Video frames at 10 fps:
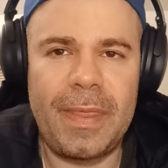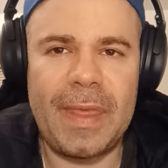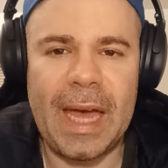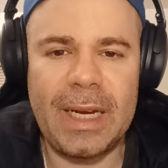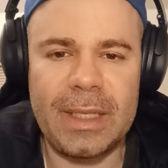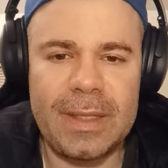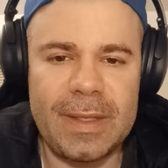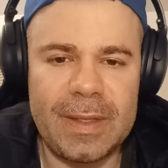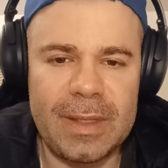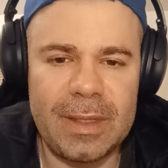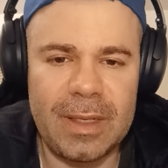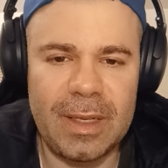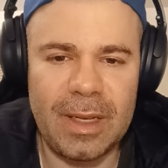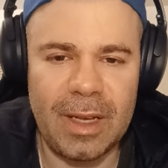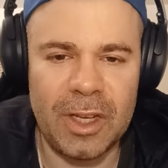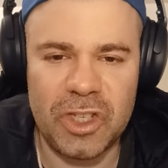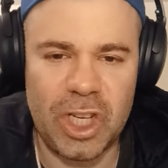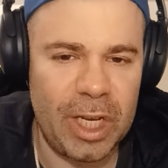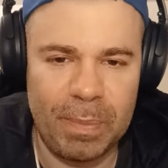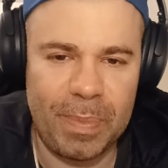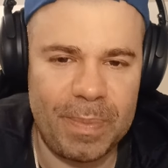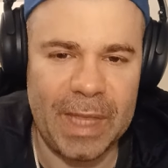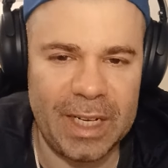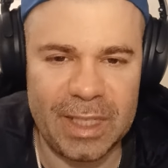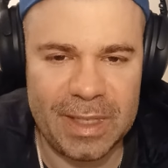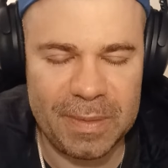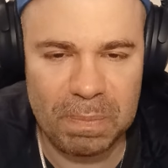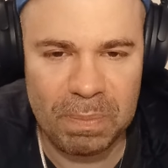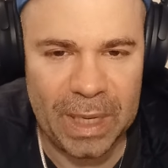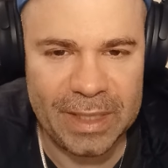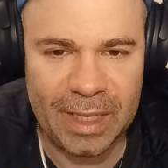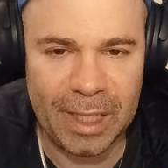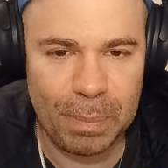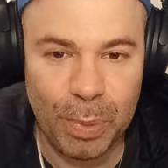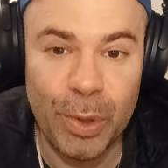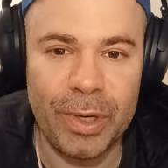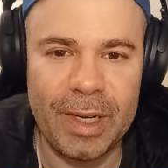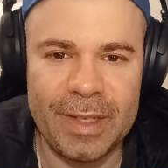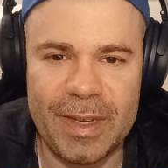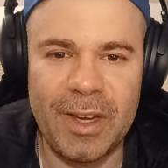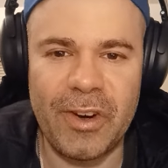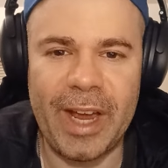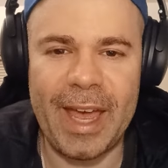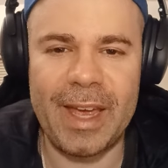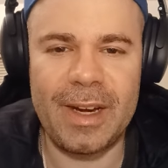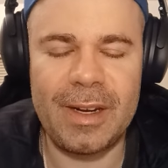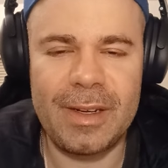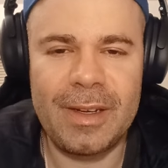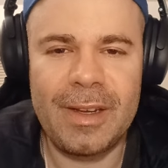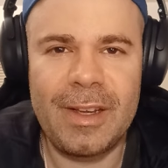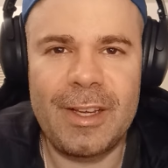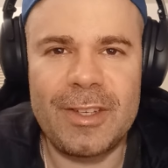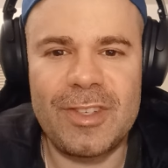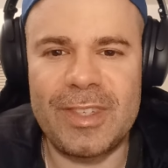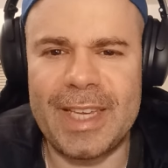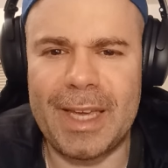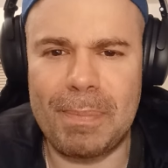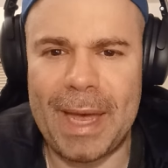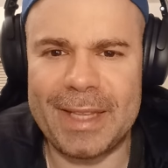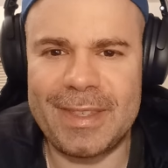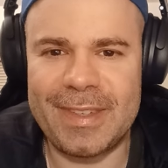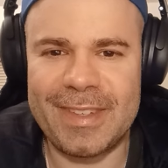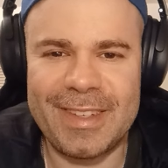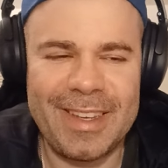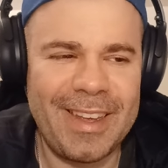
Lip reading: that it's a chip that it's basically put inside your head, just like pets,